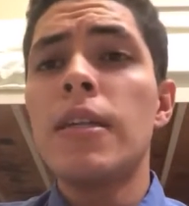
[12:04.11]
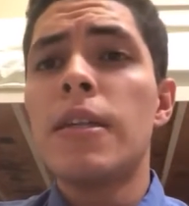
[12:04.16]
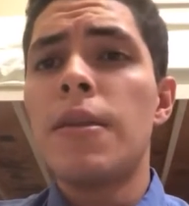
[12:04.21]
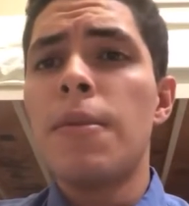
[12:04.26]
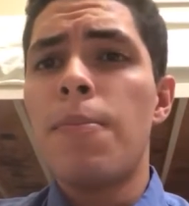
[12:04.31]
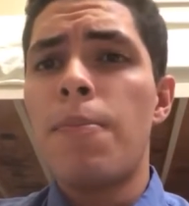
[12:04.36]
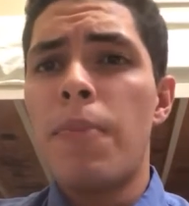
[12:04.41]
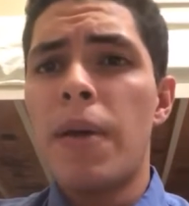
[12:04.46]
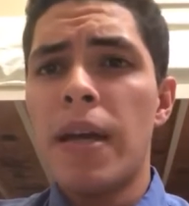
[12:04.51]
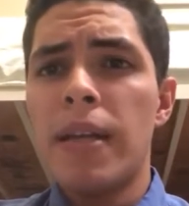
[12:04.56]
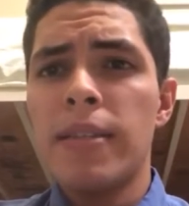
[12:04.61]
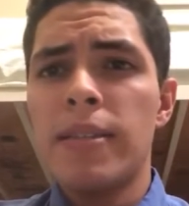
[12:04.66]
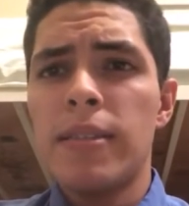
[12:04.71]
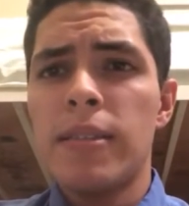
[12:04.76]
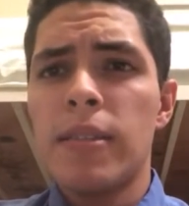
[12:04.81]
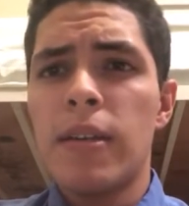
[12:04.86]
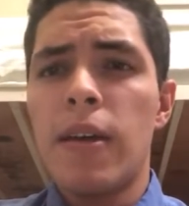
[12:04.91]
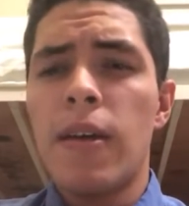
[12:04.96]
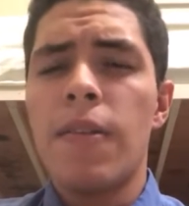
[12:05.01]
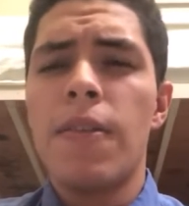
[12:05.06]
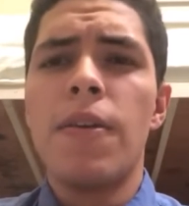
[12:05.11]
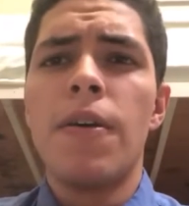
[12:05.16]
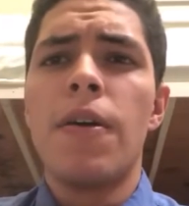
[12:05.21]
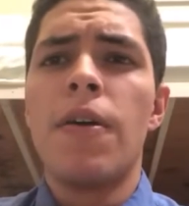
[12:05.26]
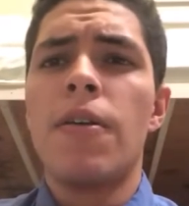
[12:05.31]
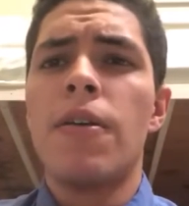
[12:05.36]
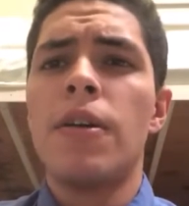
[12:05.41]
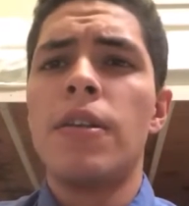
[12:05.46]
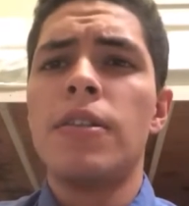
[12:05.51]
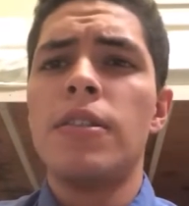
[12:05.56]
It depends on
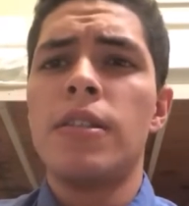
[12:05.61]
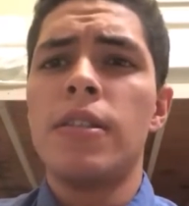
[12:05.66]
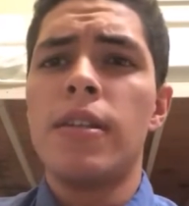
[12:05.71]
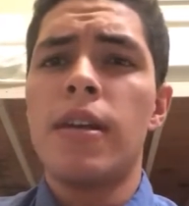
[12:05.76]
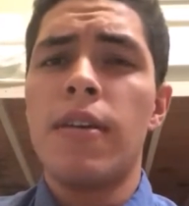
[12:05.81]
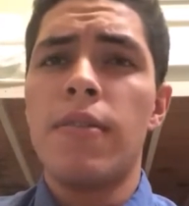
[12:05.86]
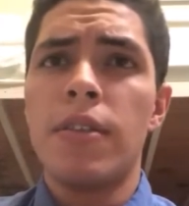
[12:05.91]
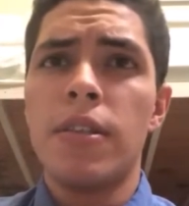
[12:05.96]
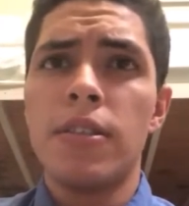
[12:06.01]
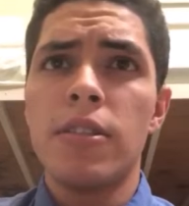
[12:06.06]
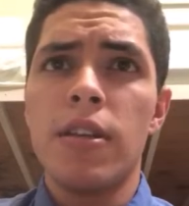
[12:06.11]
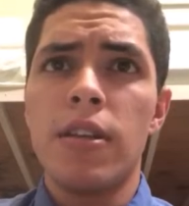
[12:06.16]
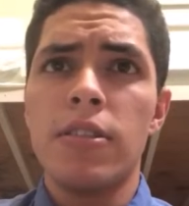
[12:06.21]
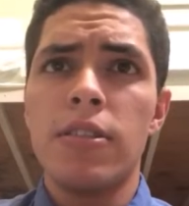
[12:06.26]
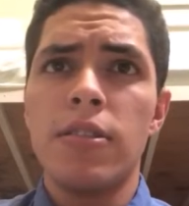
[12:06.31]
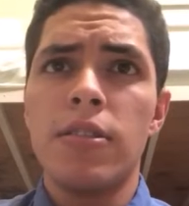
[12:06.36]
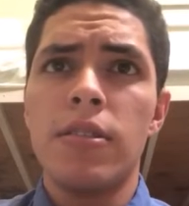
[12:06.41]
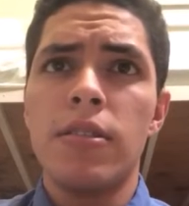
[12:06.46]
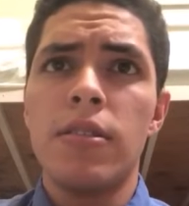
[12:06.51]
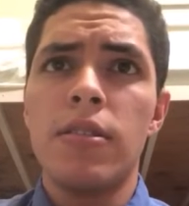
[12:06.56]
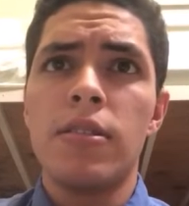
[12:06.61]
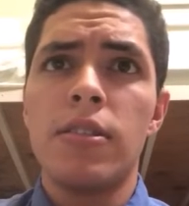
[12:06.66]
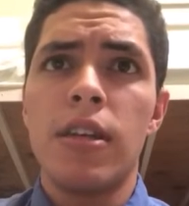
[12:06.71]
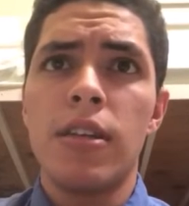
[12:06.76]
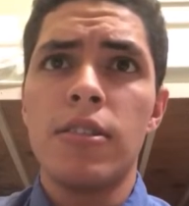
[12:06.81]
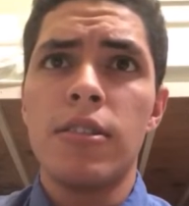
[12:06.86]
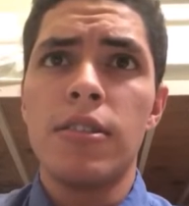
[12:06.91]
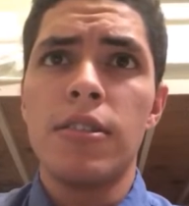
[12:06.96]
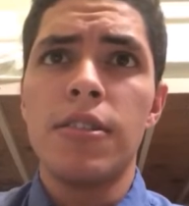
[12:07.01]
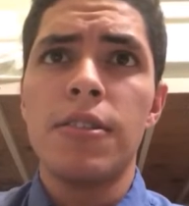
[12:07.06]
the origin of the
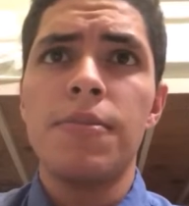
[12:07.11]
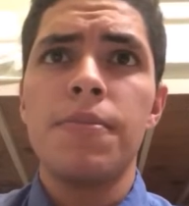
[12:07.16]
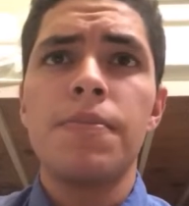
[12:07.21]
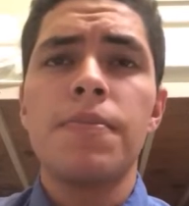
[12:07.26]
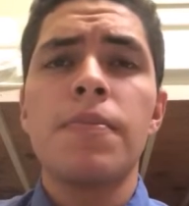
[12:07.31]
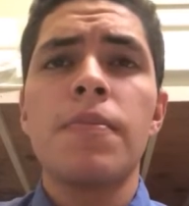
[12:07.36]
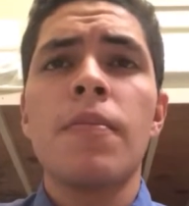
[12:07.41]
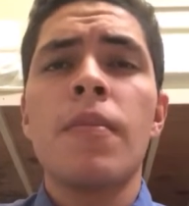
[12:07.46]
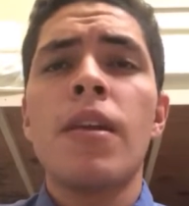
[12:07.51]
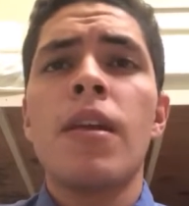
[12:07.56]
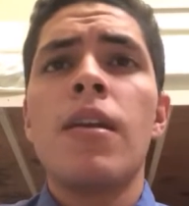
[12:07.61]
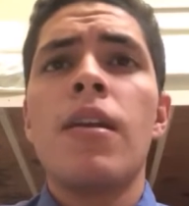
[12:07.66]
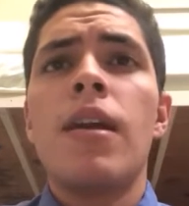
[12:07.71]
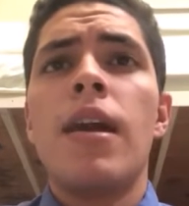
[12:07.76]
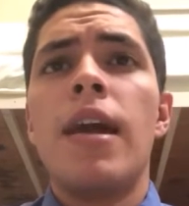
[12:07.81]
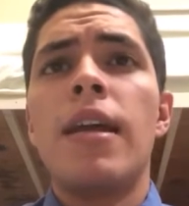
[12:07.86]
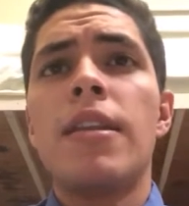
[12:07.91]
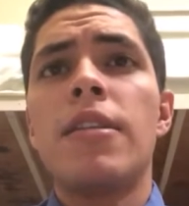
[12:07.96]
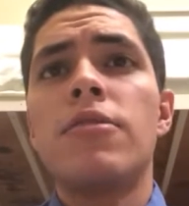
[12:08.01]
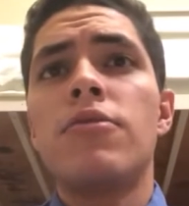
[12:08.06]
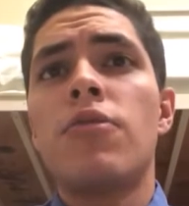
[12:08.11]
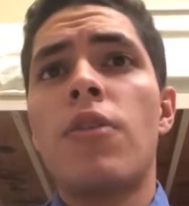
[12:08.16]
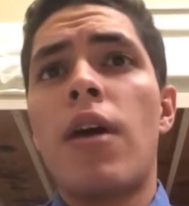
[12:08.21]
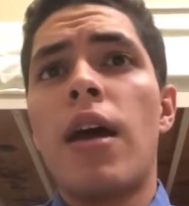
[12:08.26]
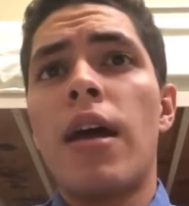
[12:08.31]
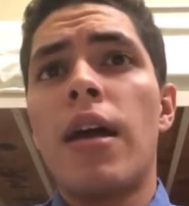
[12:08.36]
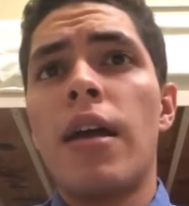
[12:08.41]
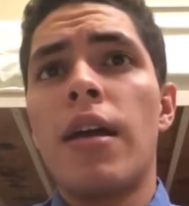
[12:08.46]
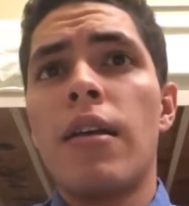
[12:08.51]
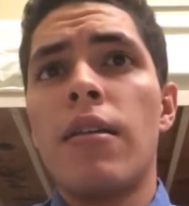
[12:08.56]
sausage. And the
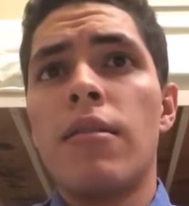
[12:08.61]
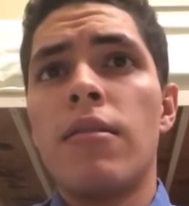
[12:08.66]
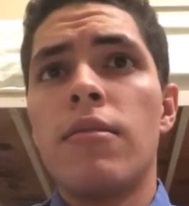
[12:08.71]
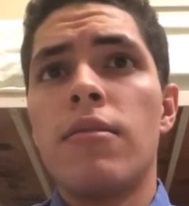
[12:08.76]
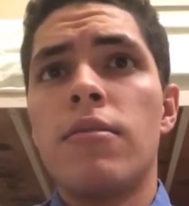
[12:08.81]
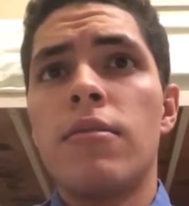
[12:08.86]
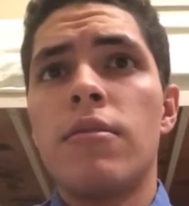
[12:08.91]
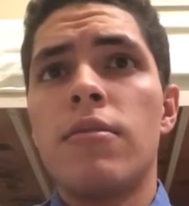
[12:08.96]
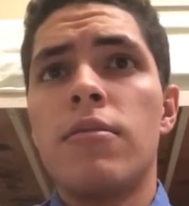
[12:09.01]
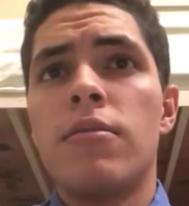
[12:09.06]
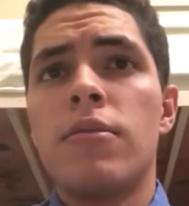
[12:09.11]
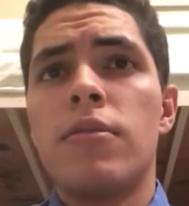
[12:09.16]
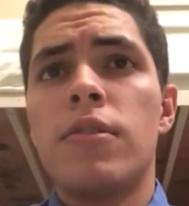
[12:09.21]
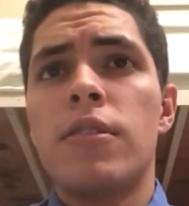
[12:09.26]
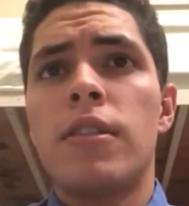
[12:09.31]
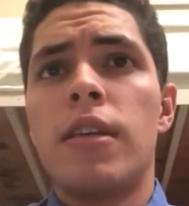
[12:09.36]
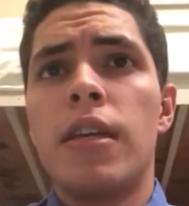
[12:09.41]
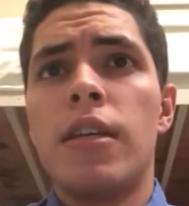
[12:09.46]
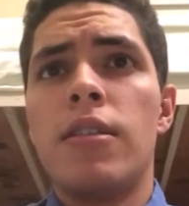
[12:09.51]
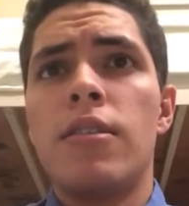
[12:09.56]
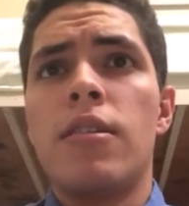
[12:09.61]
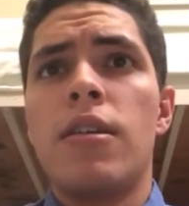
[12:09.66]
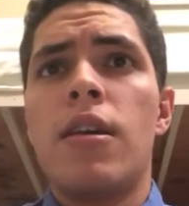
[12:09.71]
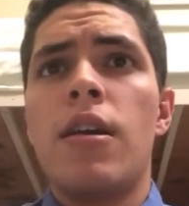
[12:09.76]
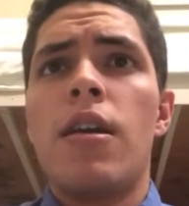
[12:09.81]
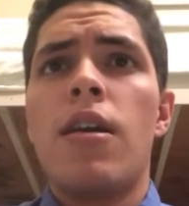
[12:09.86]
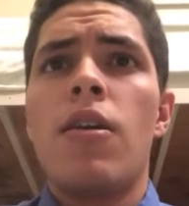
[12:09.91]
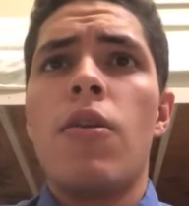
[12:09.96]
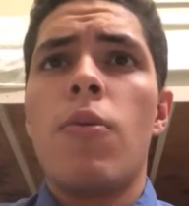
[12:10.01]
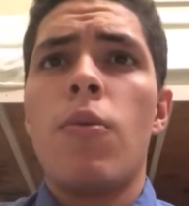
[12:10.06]
drying
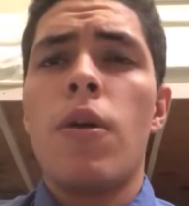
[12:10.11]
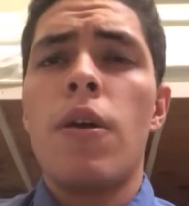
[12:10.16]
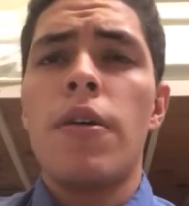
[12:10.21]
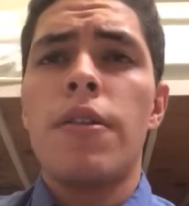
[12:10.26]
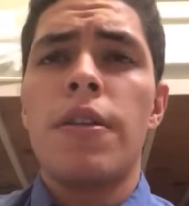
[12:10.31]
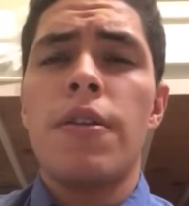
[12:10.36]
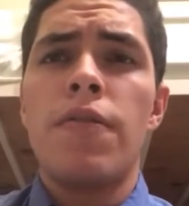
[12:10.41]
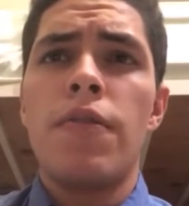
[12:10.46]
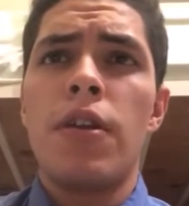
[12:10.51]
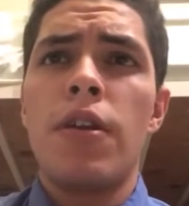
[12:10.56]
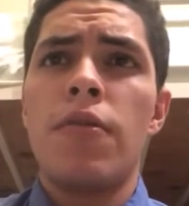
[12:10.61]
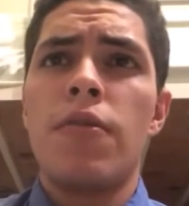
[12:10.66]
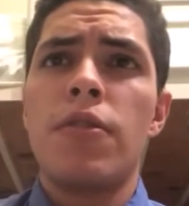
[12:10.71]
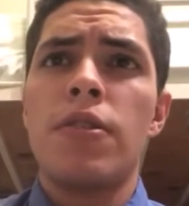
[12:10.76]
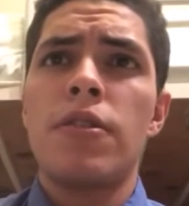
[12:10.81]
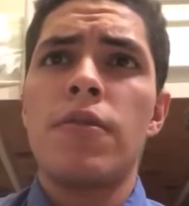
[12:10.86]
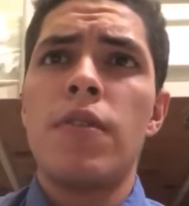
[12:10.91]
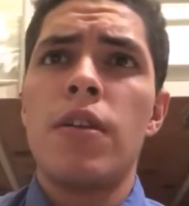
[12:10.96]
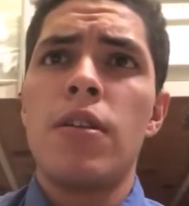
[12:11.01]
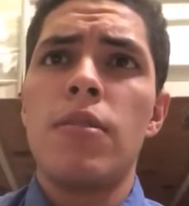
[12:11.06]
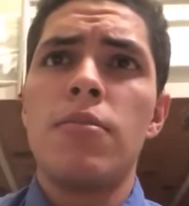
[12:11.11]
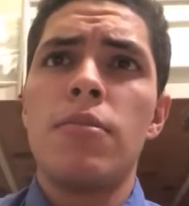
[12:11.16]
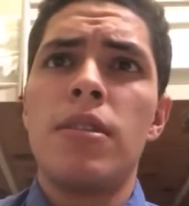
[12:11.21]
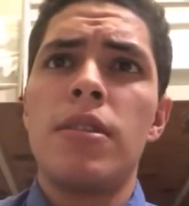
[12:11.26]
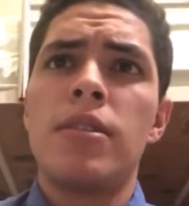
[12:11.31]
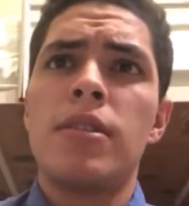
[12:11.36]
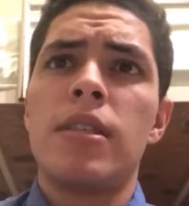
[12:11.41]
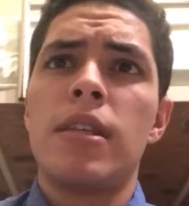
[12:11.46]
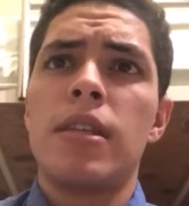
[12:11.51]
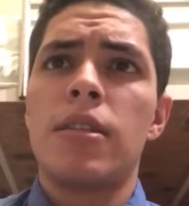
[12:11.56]
stage, where the flavor
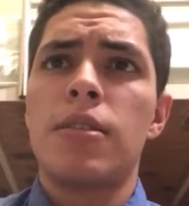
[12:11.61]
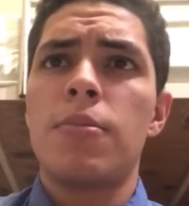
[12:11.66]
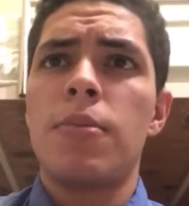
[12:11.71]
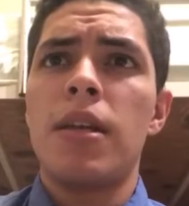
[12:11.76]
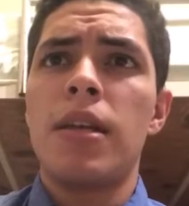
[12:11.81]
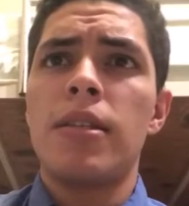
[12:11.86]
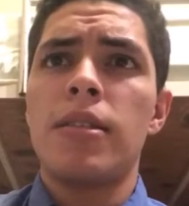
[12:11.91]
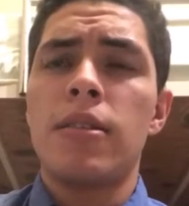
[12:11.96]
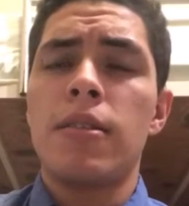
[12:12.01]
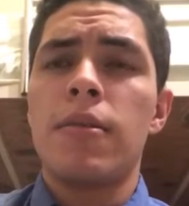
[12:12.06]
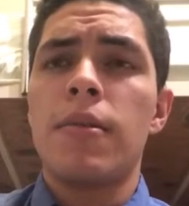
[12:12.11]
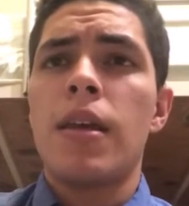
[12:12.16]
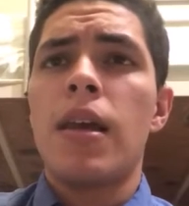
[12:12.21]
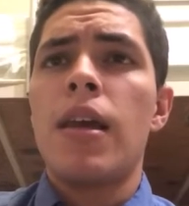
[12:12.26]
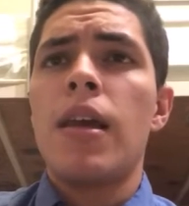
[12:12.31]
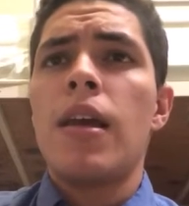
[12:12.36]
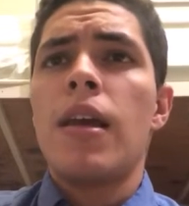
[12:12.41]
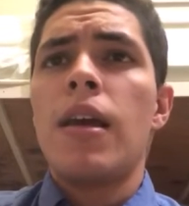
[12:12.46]
development takes place.